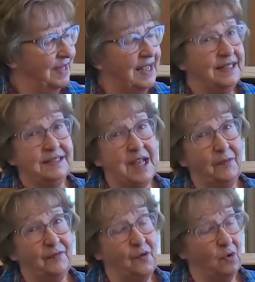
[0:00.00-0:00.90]

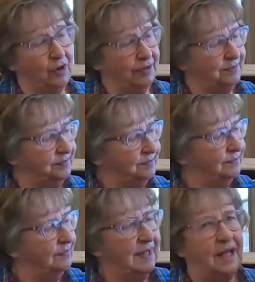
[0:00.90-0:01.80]
Step 4,
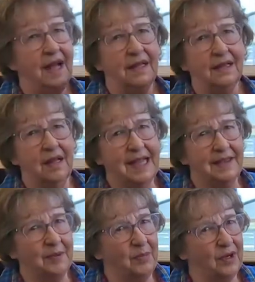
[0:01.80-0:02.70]
look
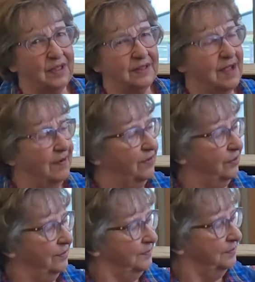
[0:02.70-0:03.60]
at the book's
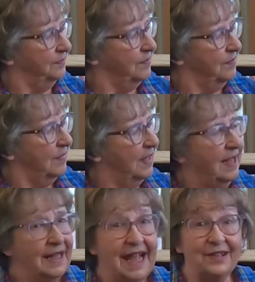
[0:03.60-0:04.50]
cover.
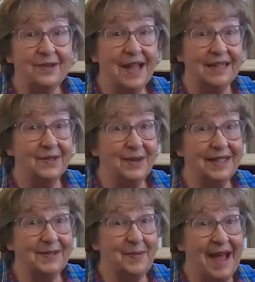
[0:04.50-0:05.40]
Can you guess what
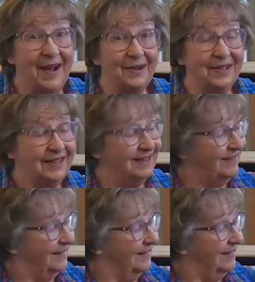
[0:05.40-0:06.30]
it's about?
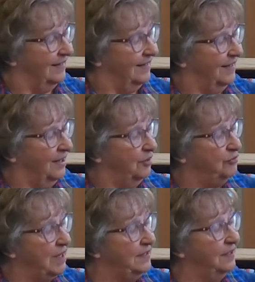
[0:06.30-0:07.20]

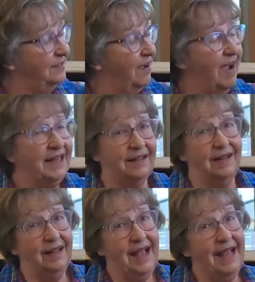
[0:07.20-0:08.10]
Read the
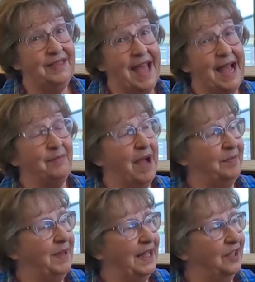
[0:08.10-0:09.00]
title. That
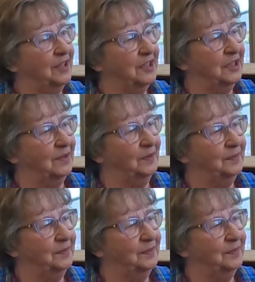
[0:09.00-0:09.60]
might be a clue.